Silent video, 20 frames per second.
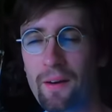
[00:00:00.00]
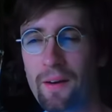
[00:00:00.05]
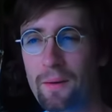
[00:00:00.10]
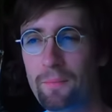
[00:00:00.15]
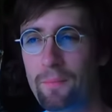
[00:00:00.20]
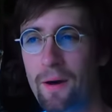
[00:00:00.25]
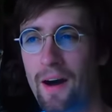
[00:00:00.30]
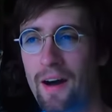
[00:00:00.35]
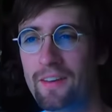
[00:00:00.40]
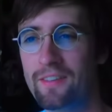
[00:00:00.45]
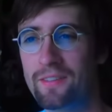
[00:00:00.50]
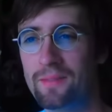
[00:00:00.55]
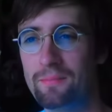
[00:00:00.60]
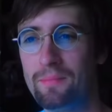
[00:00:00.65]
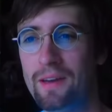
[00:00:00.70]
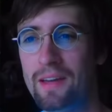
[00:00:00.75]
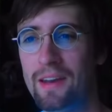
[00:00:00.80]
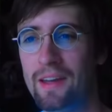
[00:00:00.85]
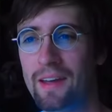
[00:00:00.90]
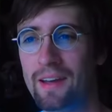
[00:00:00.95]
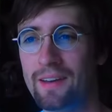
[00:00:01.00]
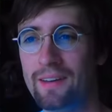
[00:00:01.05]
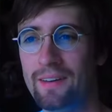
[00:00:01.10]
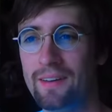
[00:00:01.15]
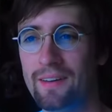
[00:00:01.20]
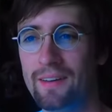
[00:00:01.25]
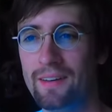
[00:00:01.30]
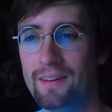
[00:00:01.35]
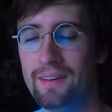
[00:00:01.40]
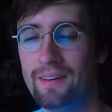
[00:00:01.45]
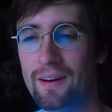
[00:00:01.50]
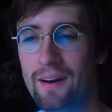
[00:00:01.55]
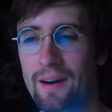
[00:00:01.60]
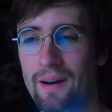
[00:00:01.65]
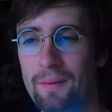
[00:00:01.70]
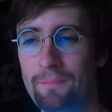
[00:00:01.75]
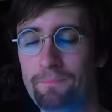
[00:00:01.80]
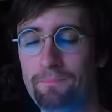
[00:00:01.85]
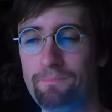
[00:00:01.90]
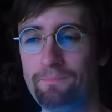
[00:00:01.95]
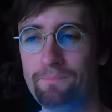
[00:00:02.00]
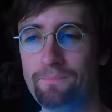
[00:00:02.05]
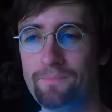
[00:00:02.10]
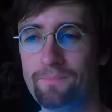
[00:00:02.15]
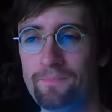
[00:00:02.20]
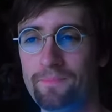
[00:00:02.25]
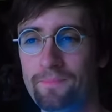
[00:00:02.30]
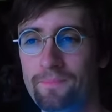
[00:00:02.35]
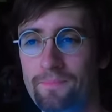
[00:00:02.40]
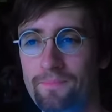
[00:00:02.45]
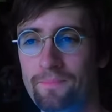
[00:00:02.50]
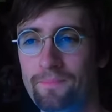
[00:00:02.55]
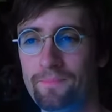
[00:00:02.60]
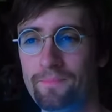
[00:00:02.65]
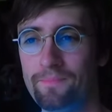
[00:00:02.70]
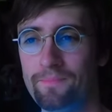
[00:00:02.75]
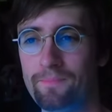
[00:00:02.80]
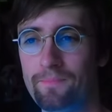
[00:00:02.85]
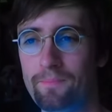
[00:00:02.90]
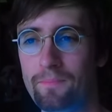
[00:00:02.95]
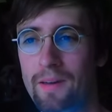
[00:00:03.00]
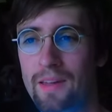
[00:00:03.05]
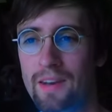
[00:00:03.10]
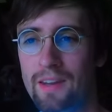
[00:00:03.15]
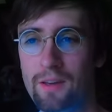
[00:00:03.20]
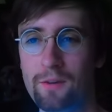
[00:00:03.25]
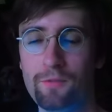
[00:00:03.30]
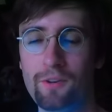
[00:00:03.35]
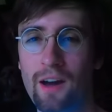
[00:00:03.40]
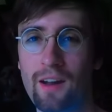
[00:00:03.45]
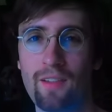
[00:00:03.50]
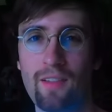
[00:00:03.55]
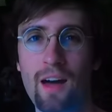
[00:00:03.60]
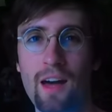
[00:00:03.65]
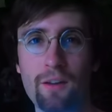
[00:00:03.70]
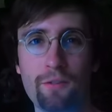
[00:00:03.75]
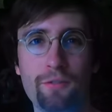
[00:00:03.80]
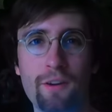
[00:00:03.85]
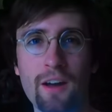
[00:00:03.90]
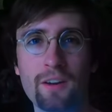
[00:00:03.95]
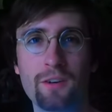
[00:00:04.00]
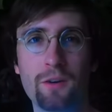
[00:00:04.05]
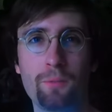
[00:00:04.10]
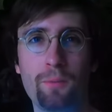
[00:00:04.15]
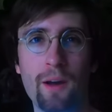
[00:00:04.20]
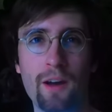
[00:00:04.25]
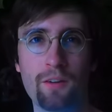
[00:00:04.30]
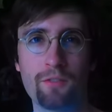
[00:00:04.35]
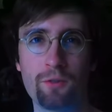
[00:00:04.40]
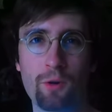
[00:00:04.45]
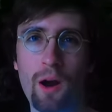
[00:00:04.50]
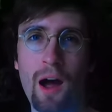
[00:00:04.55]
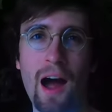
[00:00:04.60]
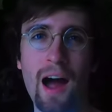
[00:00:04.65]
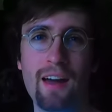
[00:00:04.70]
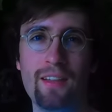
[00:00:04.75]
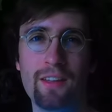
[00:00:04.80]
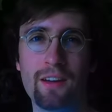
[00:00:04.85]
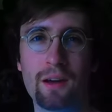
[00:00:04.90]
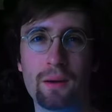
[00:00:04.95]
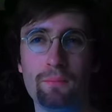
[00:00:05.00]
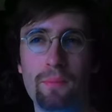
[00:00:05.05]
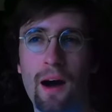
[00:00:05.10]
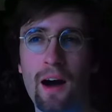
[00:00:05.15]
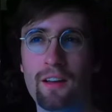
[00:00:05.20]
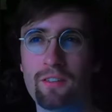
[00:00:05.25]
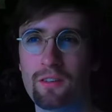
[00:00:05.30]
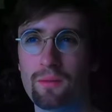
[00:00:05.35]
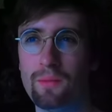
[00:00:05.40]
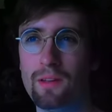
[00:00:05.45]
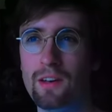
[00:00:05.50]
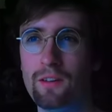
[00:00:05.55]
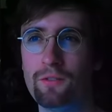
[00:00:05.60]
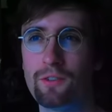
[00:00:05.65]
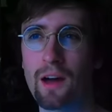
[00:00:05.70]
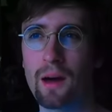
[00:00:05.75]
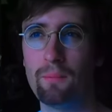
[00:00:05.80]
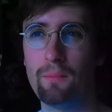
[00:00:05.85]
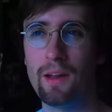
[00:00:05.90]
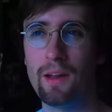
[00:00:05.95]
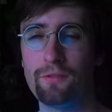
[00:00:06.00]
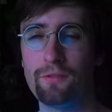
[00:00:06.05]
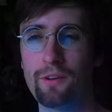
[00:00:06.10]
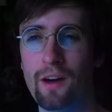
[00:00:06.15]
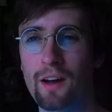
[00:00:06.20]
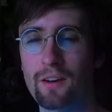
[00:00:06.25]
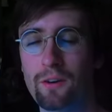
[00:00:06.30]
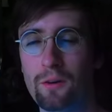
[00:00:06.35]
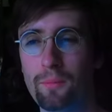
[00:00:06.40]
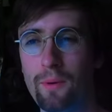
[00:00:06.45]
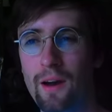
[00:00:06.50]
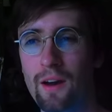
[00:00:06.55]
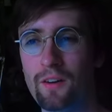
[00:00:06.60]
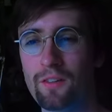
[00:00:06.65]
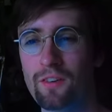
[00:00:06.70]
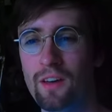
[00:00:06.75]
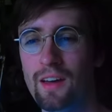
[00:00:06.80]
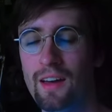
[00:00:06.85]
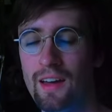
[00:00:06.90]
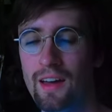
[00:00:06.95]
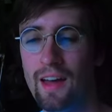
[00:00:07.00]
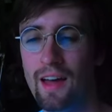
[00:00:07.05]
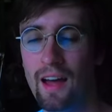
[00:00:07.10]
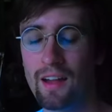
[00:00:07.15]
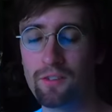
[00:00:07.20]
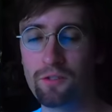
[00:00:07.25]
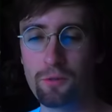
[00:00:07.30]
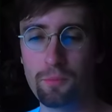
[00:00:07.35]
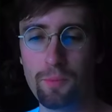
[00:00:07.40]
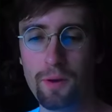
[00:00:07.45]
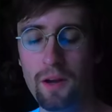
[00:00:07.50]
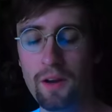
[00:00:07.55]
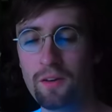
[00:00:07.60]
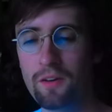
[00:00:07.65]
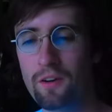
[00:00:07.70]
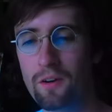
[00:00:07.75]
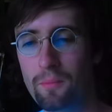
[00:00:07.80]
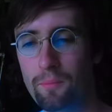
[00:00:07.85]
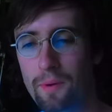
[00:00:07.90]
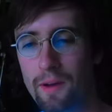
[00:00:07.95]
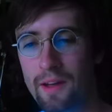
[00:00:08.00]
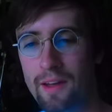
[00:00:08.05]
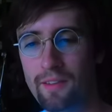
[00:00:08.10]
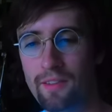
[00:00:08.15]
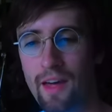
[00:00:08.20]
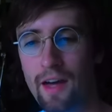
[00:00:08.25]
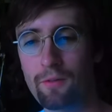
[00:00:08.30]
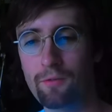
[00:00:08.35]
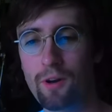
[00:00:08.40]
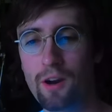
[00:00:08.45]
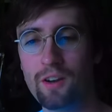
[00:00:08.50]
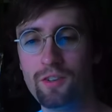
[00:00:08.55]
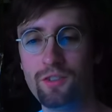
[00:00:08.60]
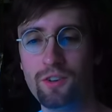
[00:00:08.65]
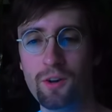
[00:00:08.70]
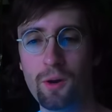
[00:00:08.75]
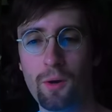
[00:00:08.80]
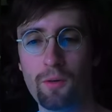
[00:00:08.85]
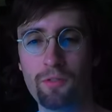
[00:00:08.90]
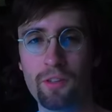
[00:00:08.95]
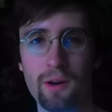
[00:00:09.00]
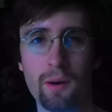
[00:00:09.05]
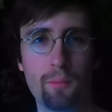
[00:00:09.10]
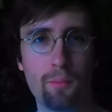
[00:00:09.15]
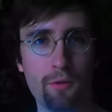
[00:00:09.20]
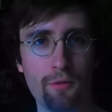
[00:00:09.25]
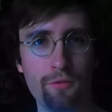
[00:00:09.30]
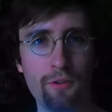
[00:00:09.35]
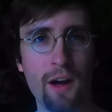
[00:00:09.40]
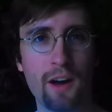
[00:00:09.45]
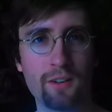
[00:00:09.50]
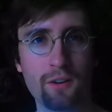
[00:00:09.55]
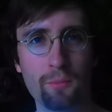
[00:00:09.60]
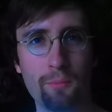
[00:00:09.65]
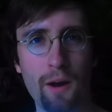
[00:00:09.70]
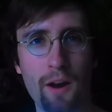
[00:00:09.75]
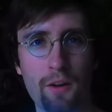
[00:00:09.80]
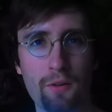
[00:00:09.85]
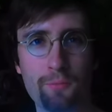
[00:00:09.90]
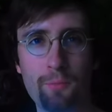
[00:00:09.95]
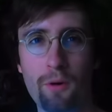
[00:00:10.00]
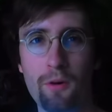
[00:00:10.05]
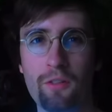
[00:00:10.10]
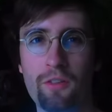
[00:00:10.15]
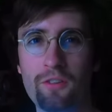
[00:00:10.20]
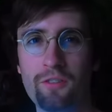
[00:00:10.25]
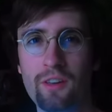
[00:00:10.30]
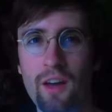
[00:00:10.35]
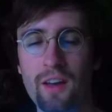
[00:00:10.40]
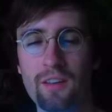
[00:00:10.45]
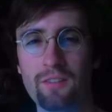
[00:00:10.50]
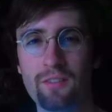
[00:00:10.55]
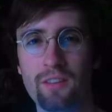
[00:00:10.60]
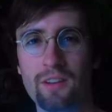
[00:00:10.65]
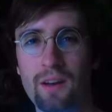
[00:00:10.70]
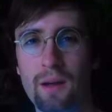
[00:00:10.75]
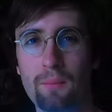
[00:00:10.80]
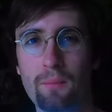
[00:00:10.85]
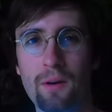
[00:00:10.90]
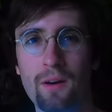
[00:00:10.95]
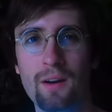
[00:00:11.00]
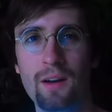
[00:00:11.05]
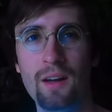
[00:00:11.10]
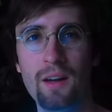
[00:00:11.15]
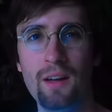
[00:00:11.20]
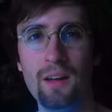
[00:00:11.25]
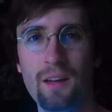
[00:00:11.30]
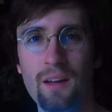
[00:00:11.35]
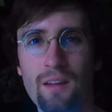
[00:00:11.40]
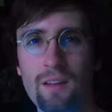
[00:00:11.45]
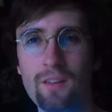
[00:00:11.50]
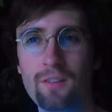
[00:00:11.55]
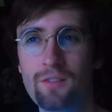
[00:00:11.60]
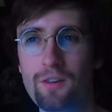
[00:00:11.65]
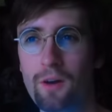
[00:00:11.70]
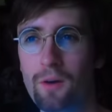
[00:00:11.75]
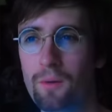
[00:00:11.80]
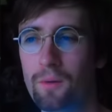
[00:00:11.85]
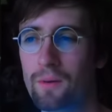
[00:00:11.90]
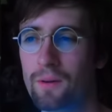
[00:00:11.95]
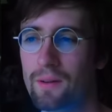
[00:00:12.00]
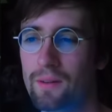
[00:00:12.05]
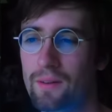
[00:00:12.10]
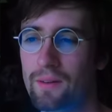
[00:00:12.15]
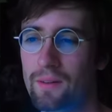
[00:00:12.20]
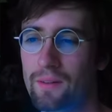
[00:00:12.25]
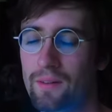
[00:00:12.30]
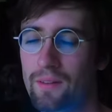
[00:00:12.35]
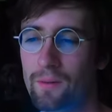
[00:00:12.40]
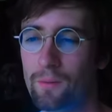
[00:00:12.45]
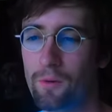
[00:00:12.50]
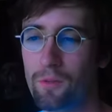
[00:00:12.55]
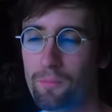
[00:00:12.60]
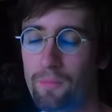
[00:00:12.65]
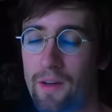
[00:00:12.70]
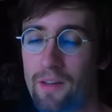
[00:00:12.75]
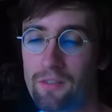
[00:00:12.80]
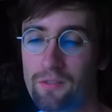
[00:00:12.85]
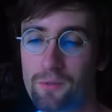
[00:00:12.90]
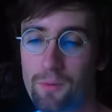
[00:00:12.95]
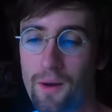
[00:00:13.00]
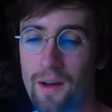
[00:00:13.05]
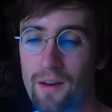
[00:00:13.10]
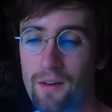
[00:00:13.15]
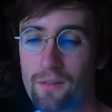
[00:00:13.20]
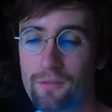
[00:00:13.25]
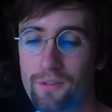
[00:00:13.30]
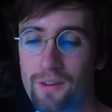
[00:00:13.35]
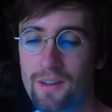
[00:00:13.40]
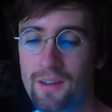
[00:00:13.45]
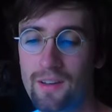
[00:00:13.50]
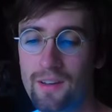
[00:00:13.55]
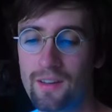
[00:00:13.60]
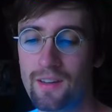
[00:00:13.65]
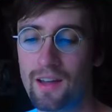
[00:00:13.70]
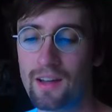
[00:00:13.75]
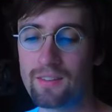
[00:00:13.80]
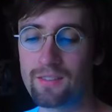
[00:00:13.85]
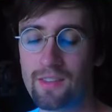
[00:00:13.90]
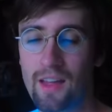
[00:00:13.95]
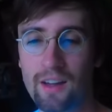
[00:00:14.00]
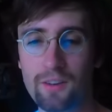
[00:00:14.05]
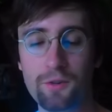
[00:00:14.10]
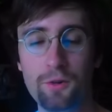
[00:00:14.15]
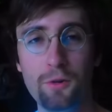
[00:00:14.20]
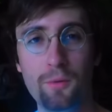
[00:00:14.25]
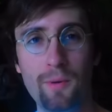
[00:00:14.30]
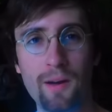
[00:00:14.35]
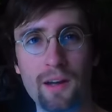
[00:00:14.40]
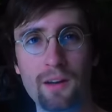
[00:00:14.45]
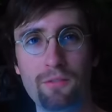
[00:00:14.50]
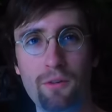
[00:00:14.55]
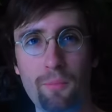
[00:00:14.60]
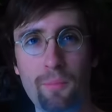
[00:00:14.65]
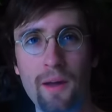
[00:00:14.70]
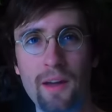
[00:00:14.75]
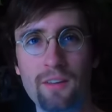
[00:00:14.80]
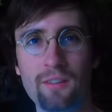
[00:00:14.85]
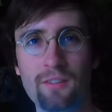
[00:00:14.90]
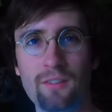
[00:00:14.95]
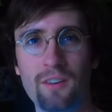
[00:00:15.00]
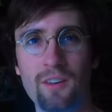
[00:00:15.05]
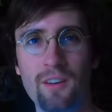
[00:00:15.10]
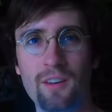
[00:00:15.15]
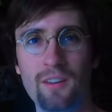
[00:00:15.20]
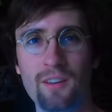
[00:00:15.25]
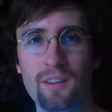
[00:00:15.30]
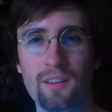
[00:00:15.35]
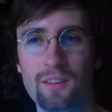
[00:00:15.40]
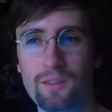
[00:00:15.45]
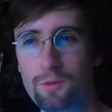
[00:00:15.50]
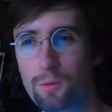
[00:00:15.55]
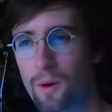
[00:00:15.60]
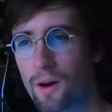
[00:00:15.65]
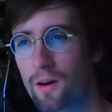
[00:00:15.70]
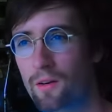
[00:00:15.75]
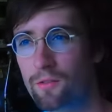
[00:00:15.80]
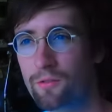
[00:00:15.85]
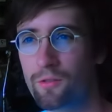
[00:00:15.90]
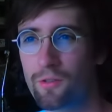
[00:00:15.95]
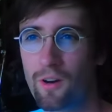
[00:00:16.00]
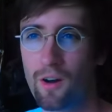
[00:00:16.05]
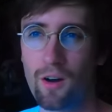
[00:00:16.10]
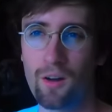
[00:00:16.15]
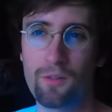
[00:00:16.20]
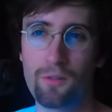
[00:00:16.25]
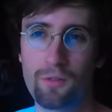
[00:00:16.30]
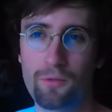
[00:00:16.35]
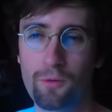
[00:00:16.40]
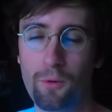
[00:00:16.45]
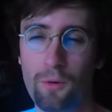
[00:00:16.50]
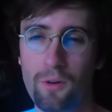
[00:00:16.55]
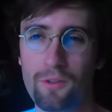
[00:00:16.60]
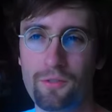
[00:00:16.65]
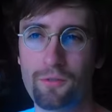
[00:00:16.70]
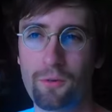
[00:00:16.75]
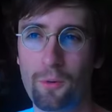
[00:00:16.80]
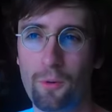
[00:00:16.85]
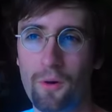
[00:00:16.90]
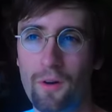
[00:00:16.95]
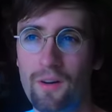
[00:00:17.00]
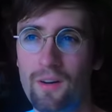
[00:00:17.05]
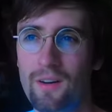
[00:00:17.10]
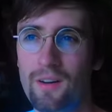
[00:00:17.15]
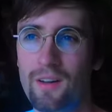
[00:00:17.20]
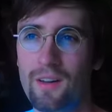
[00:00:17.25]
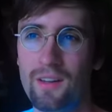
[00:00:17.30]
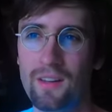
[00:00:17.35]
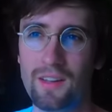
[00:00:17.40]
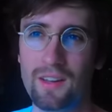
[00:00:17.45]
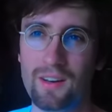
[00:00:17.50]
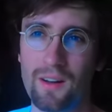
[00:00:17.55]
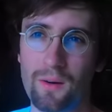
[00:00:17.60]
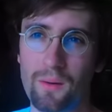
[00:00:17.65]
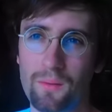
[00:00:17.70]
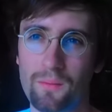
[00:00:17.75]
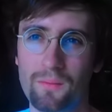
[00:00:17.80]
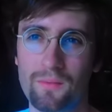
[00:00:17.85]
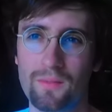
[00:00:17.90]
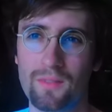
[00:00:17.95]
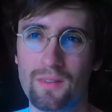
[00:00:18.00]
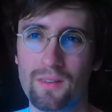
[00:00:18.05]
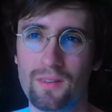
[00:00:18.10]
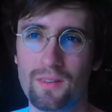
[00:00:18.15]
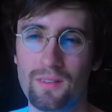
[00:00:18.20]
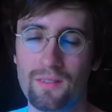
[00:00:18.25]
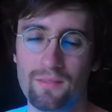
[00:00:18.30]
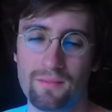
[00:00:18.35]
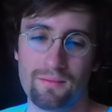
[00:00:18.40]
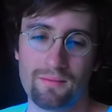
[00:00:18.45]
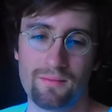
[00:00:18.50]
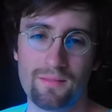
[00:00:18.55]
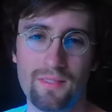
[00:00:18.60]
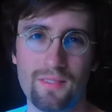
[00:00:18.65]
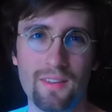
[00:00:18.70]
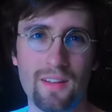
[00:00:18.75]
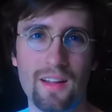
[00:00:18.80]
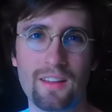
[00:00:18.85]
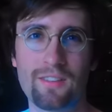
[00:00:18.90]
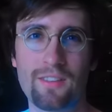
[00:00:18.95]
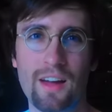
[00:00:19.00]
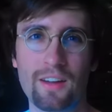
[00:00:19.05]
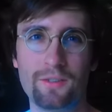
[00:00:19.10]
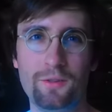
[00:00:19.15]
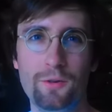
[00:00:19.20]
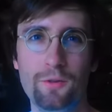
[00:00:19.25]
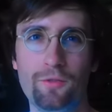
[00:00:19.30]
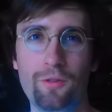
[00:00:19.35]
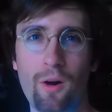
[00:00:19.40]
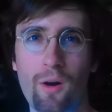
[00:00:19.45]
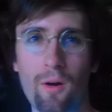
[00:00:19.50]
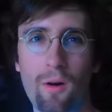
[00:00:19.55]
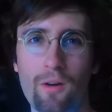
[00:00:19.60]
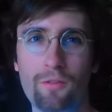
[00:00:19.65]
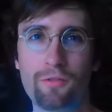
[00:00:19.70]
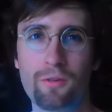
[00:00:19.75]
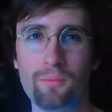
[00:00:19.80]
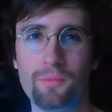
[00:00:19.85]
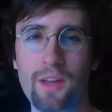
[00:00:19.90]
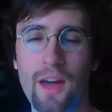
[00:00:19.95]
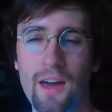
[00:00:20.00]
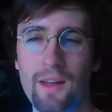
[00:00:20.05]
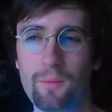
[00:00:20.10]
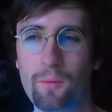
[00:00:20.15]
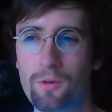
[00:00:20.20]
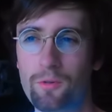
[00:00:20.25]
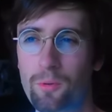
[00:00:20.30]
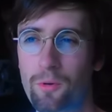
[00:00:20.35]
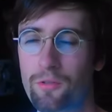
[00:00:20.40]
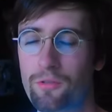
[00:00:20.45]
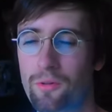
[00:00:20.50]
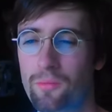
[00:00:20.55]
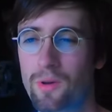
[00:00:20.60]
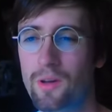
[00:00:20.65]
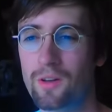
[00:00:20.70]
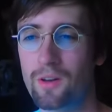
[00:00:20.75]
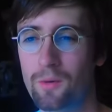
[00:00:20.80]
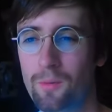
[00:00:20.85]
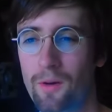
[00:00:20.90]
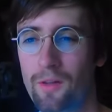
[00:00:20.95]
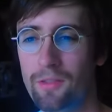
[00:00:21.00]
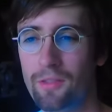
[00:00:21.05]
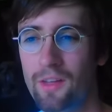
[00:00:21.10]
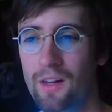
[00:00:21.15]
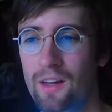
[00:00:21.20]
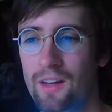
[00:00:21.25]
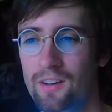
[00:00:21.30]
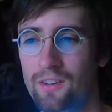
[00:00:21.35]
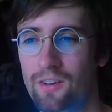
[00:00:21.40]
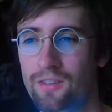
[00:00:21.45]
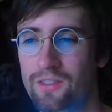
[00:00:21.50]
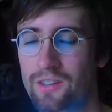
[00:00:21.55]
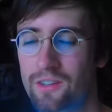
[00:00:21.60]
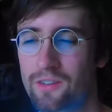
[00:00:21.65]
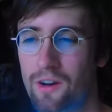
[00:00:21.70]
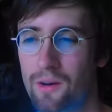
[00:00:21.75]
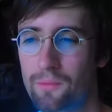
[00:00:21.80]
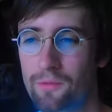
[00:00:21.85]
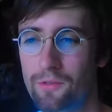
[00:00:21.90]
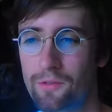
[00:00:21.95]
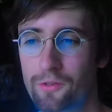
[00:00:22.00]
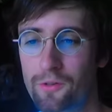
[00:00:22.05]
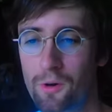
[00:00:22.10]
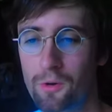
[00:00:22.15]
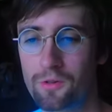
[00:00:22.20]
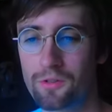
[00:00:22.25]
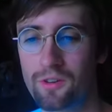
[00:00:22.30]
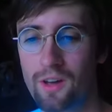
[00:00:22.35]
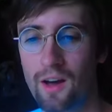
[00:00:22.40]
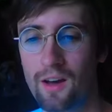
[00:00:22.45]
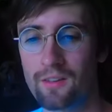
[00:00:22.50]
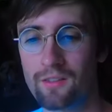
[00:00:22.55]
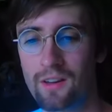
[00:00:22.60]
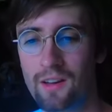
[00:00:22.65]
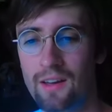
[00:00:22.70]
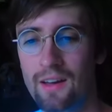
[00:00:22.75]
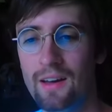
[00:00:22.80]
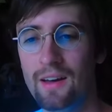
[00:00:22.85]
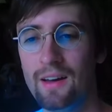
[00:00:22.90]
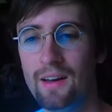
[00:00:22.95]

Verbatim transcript: Composite meaning um, meaning you've got a lot of factor pairs, or highly composite meaning you've got factor pairs, and superior being that ratio of the number of factor pairs per the size of the number. Mm-hmm. So with base twelve, it's not too big of a base. twelve, one forty-four, you know, it's not too far off from ten, which we're familiar with, just in terms of gross sizing.